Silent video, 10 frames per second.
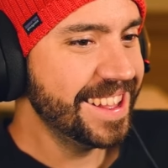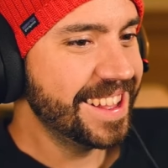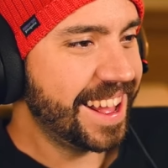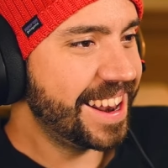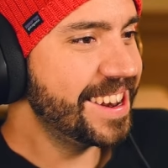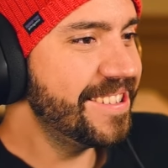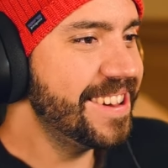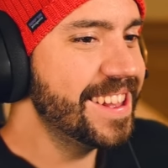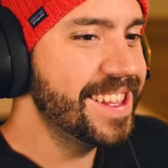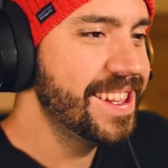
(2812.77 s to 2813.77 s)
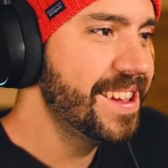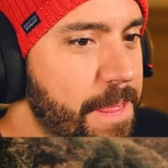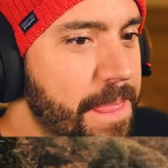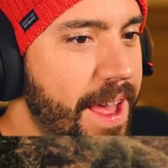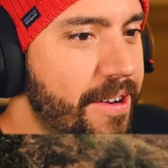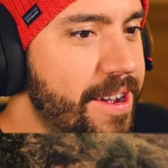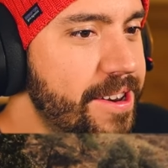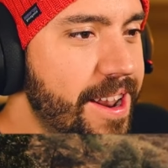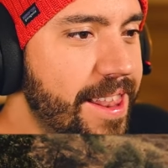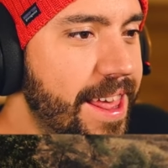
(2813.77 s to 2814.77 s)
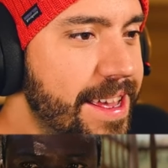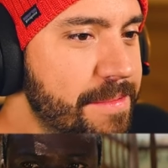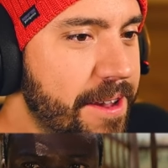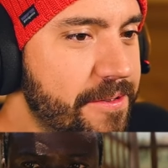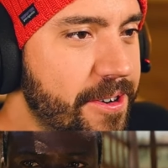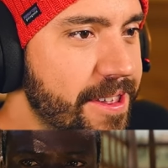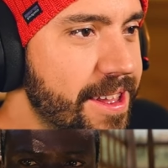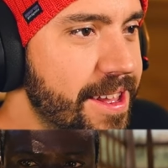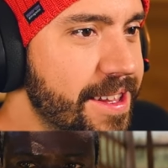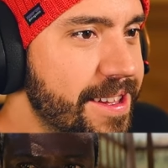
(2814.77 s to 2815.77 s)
I knew it. How could you not like him after all that?